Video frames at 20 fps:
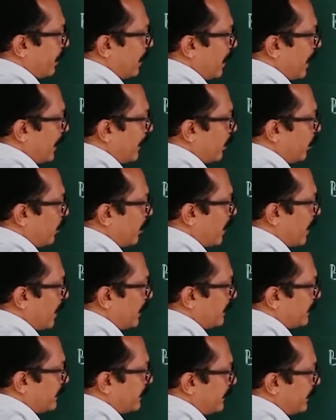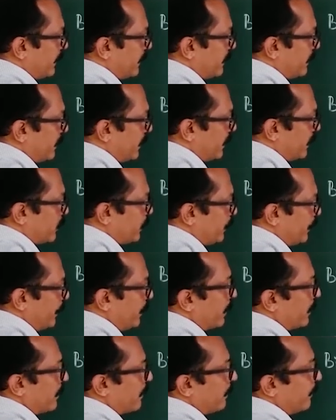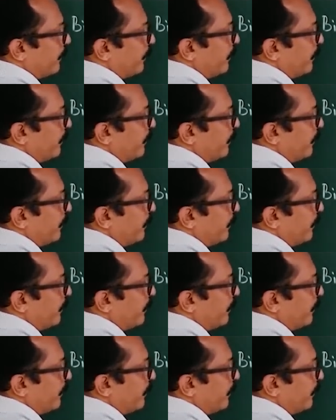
ionization sphere.